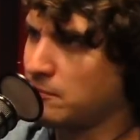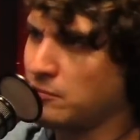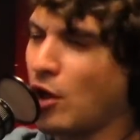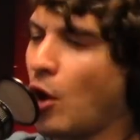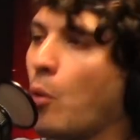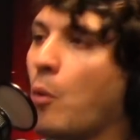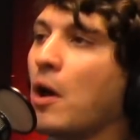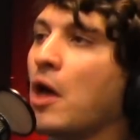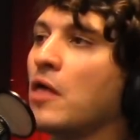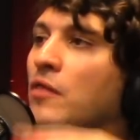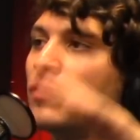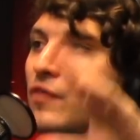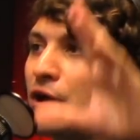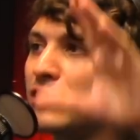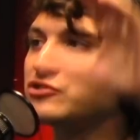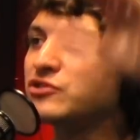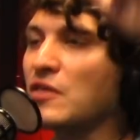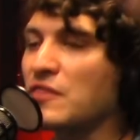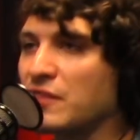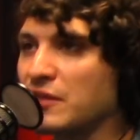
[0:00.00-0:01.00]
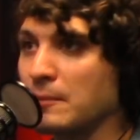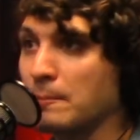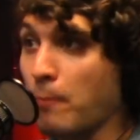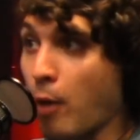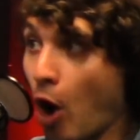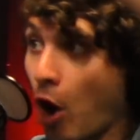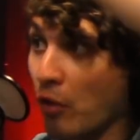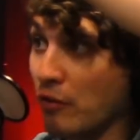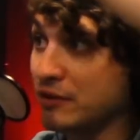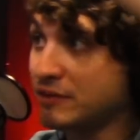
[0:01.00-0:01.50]
No, there's the
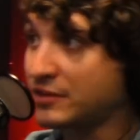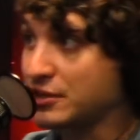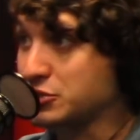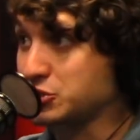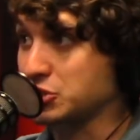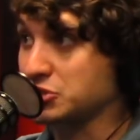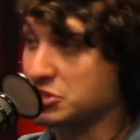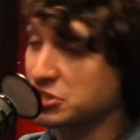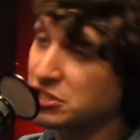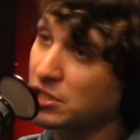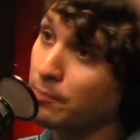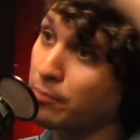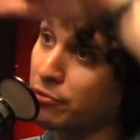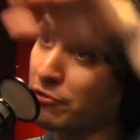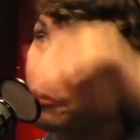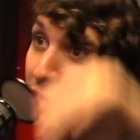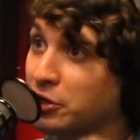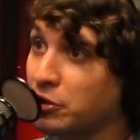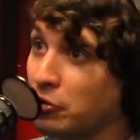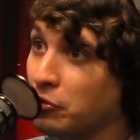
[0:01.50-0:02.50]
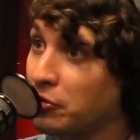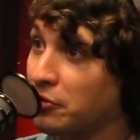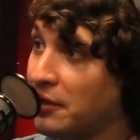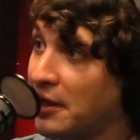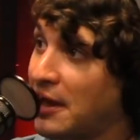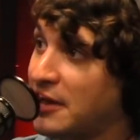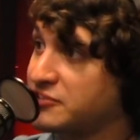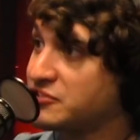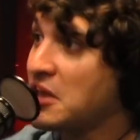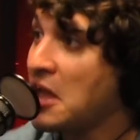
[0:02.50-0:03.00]
politicians in the political
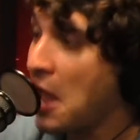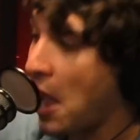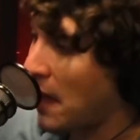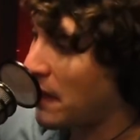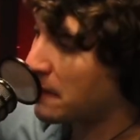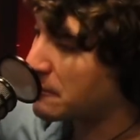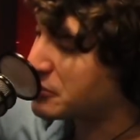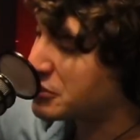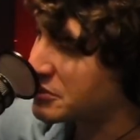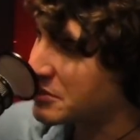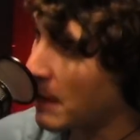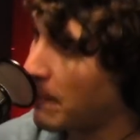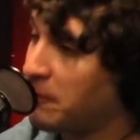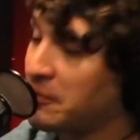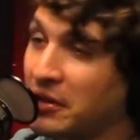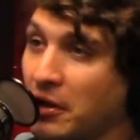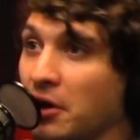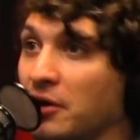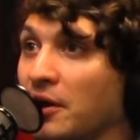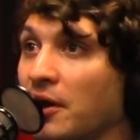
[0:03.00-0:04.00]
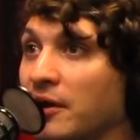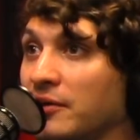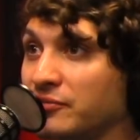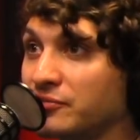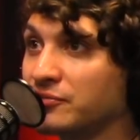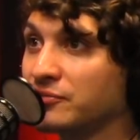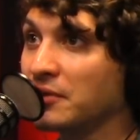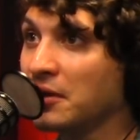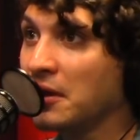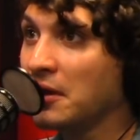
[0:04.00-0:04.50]
class and them stepping on
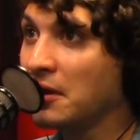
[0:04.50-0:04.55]
us.